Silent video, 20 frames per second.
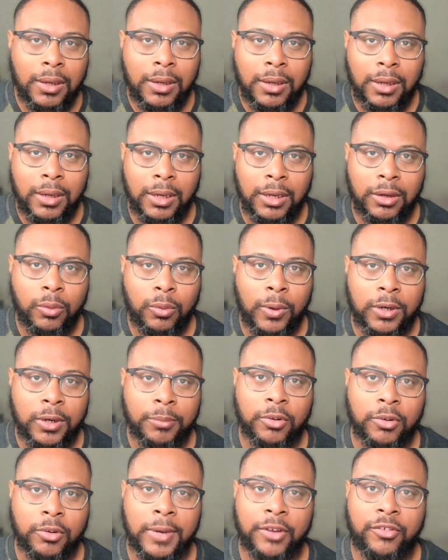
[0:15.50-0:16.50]
Hello and welcome
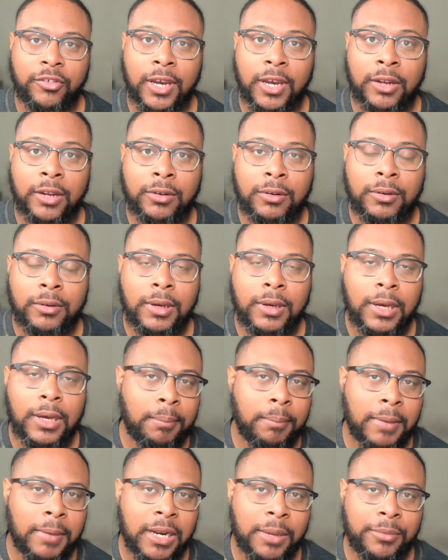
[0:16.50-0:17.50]
to my channel.
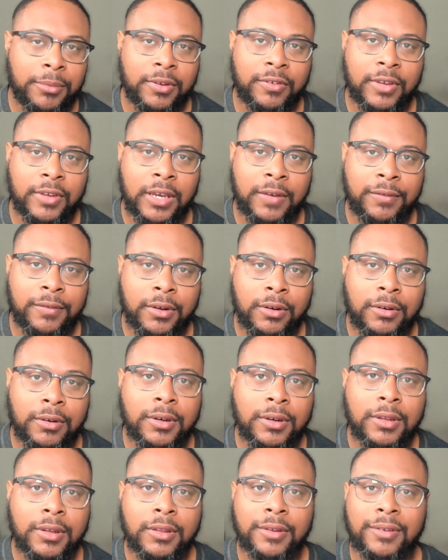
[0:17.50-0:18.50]
My name is Xavier.
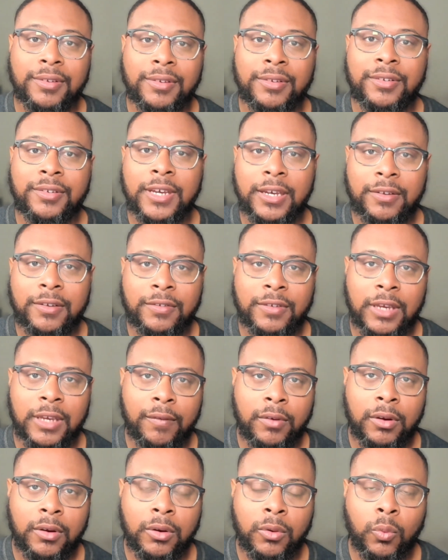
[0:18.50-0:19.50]
This is Tech
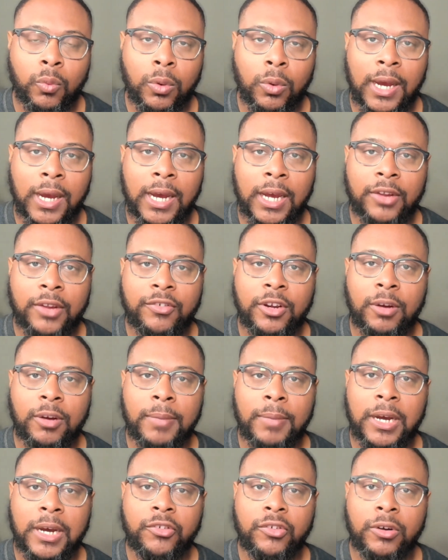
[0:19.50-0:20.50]
Xavier, where I share
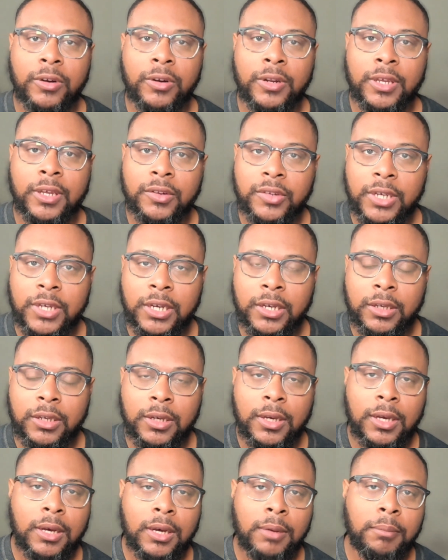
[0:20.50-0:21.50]
my journey in tech,
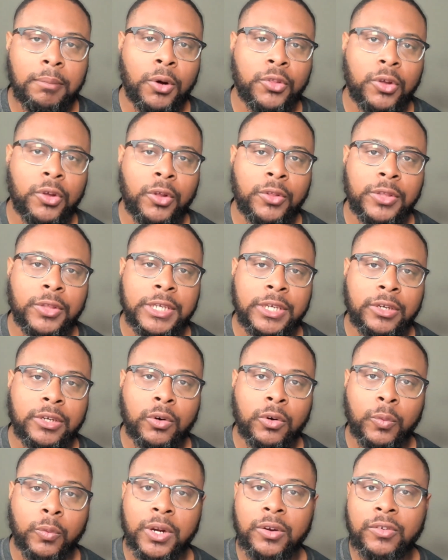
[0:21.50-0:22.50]
both on the
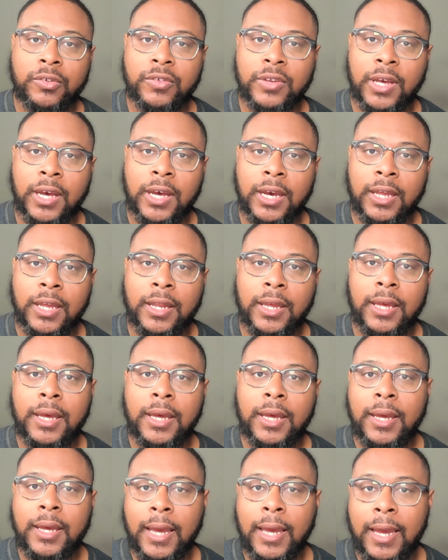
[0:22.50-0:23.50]
career side
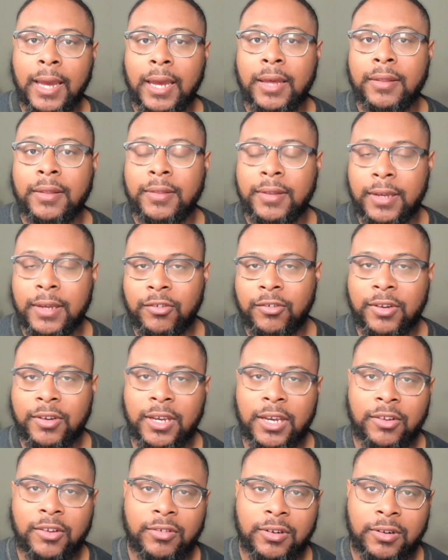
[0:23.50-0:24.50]
and the
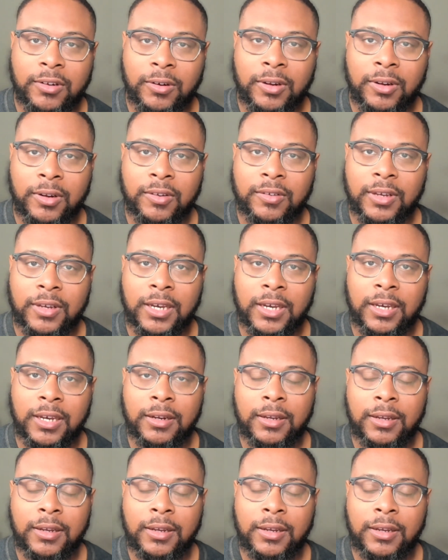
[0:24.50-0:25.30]
education and learning side.